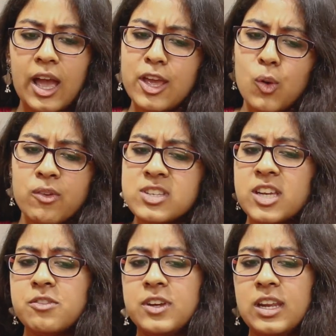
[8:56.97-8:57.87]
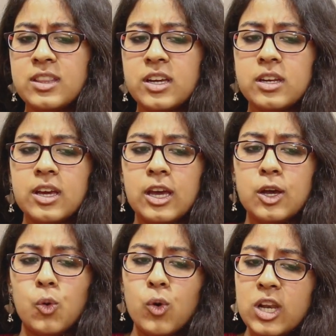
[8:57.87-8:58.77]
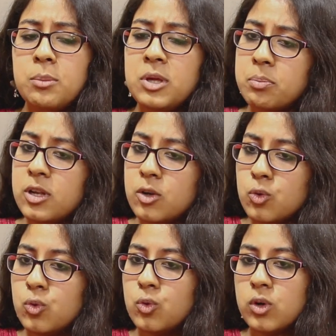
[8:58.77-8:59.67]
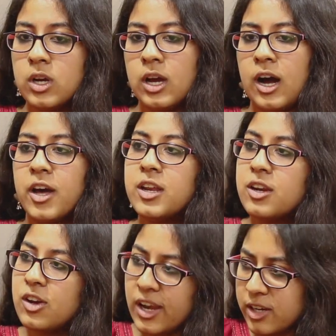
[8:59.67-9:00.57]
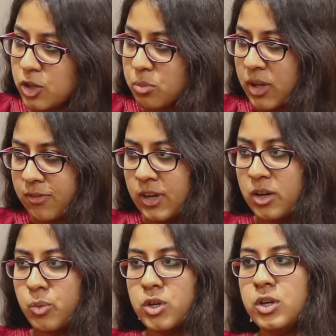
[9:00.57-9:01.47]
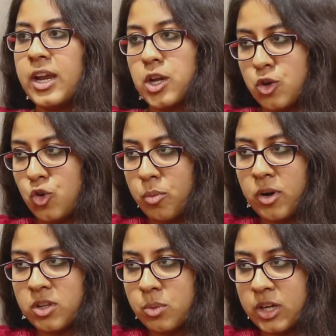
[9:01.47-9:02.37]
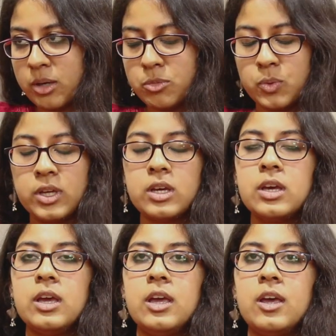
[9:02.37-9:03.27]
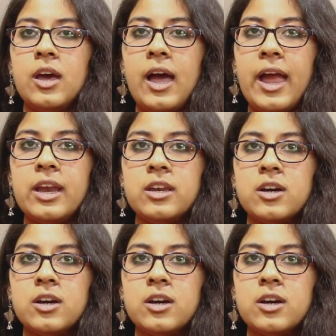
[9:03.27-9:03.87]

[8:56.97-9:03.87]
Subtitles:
I always had a feeling that only people who are related to my field would get to know about the work I'm doing. And